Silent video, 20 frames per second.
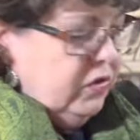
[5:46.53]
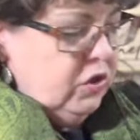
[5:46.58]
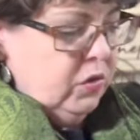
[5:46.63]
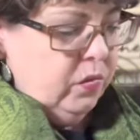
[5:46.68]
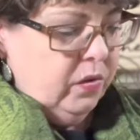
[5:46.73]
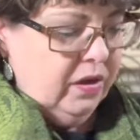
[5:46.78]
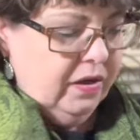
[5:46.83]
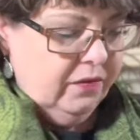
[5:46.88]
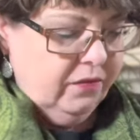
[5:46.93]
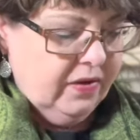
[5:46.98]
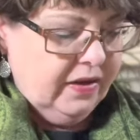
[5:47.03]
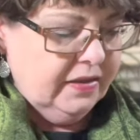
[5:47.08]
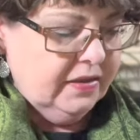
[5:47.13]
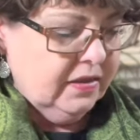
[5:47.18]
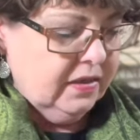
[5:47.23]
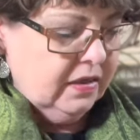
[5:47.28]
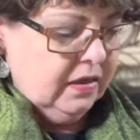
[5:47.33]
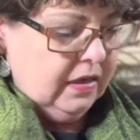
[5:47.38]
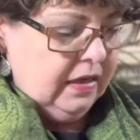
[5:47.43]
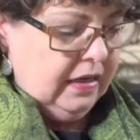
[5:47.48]
to an event
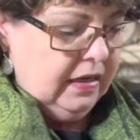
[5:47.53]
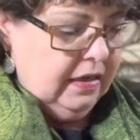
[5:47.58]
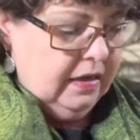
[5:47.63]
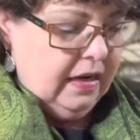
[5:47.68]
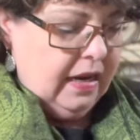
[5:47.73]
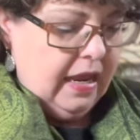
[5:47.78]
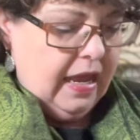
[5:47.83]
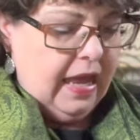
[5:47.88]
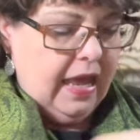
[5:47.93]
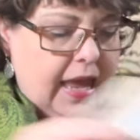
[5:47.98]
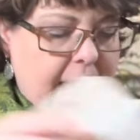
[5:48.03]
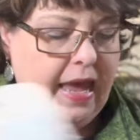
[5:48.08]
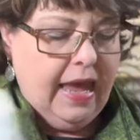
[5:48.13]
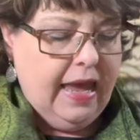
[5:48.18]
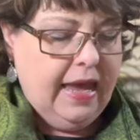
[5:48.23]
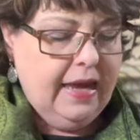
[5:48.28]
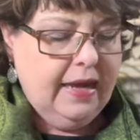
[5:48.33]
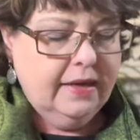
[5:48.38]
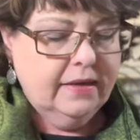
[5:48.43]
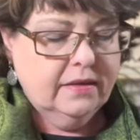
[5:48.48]
tonight,
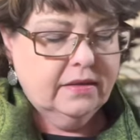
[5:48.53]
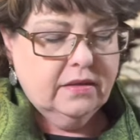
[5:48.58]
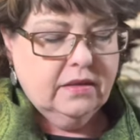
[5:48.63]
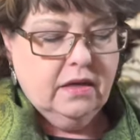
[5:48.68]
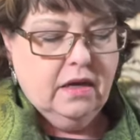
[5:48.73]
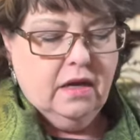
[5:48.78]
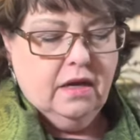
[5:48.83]
and